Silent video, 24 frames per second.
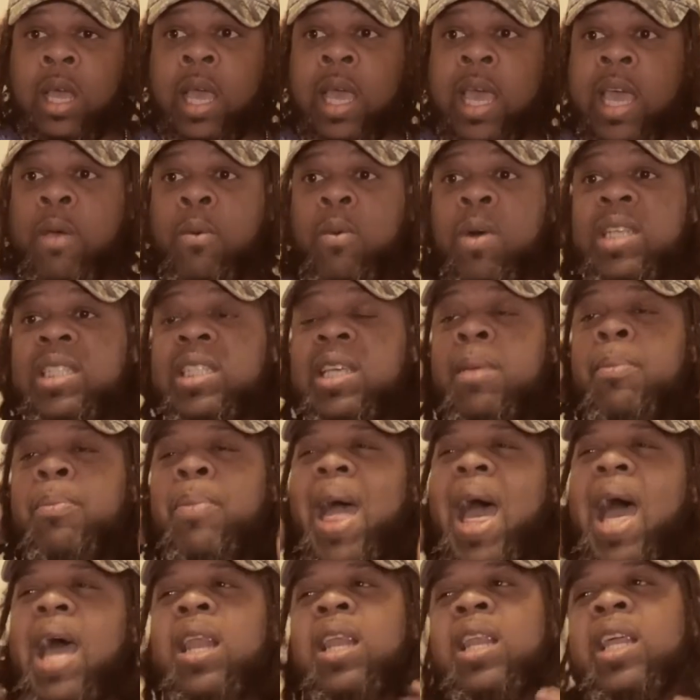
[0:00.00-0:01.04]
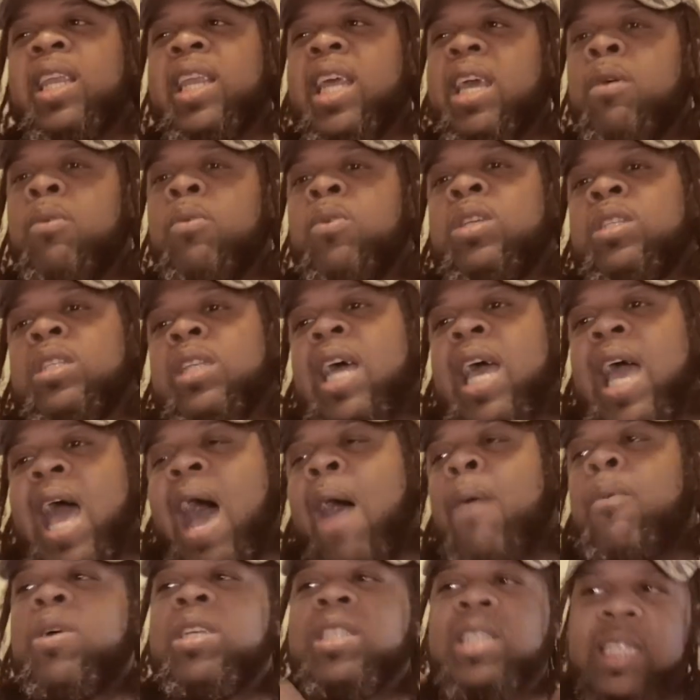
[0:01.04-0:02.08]
It wasn't battling. It was like, I
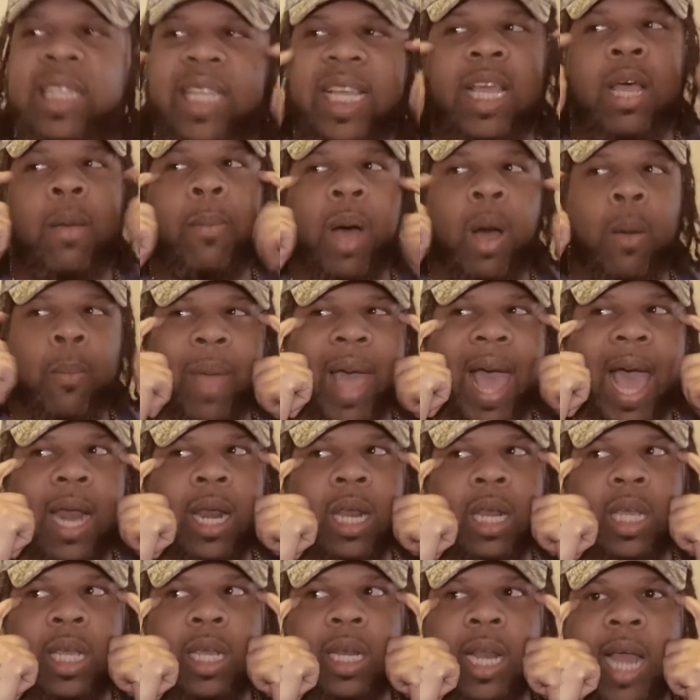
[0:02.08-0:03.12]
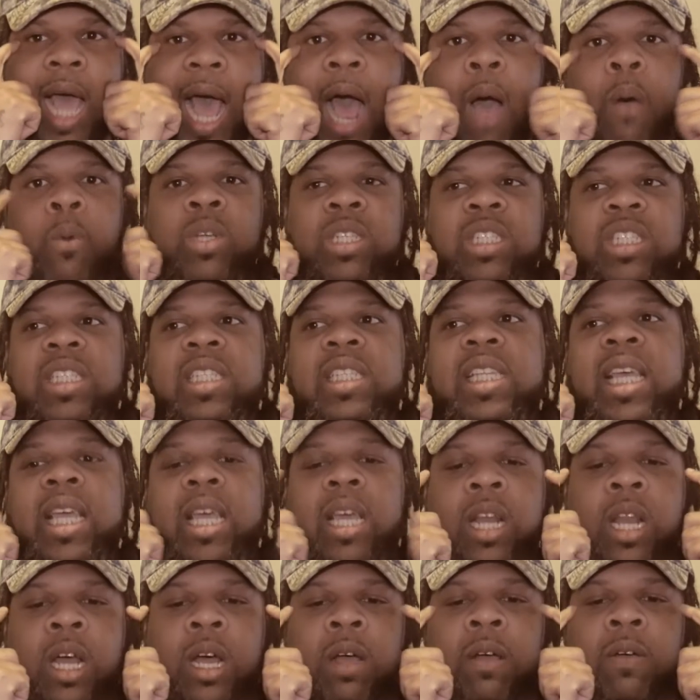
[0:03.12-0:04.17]
wasn't thinking about battling. I was just
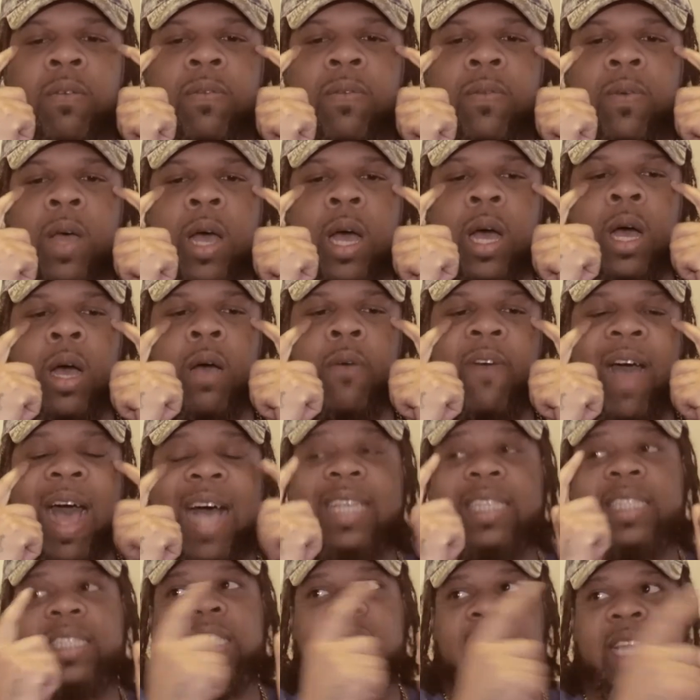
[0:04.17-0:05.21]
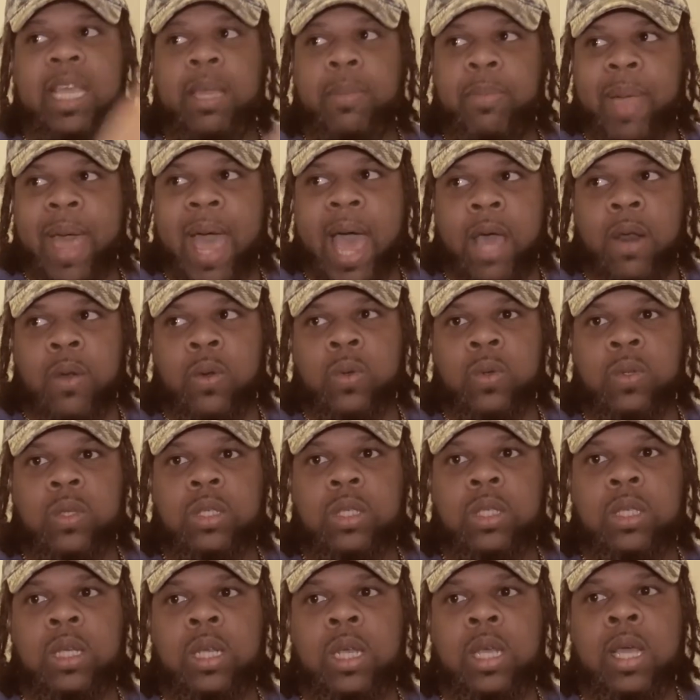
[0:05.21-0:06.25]
thinking of I seen
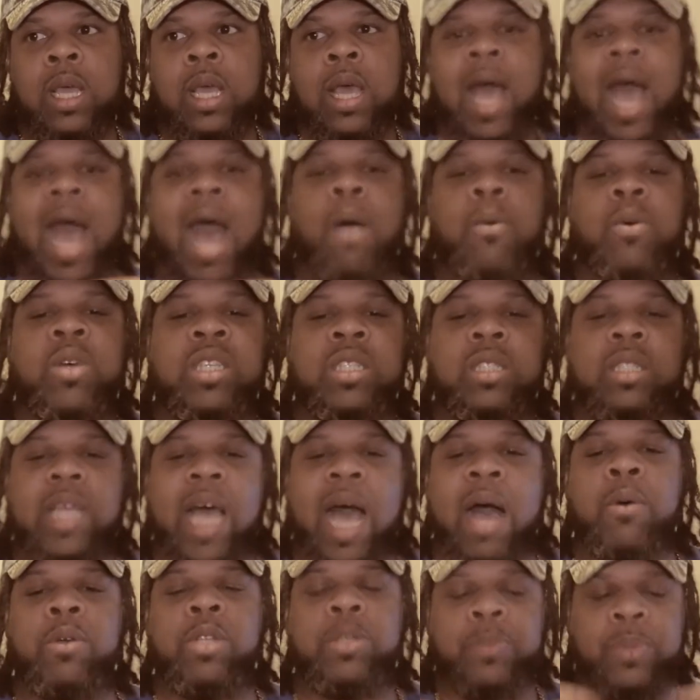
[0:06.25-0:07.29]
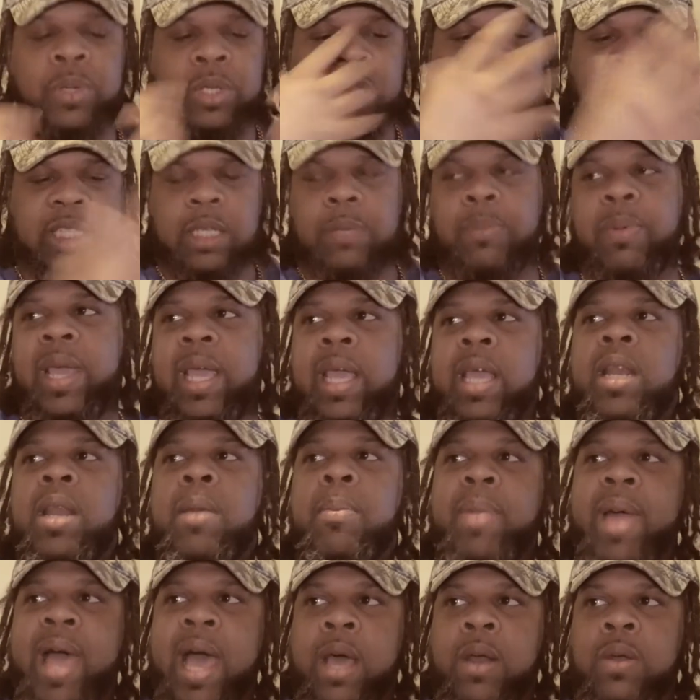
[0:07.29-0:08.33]
battles. I was participating in
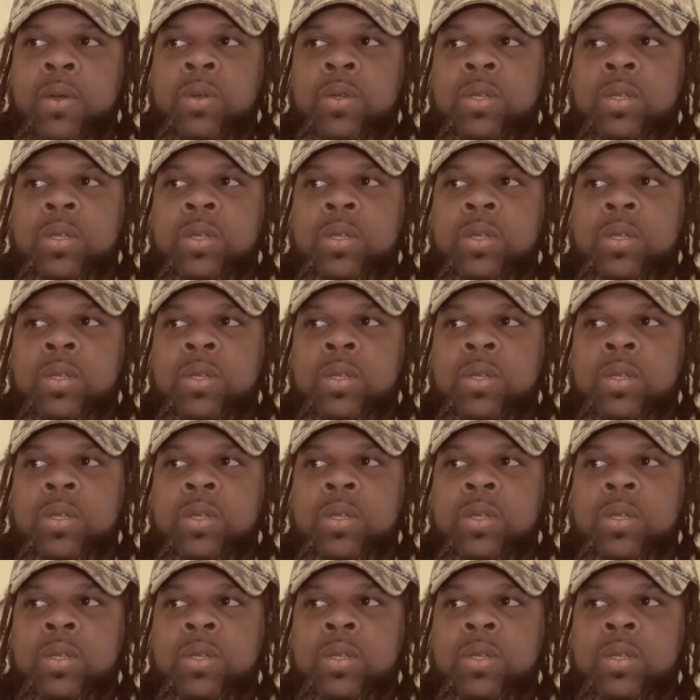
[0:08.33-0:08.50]
battles.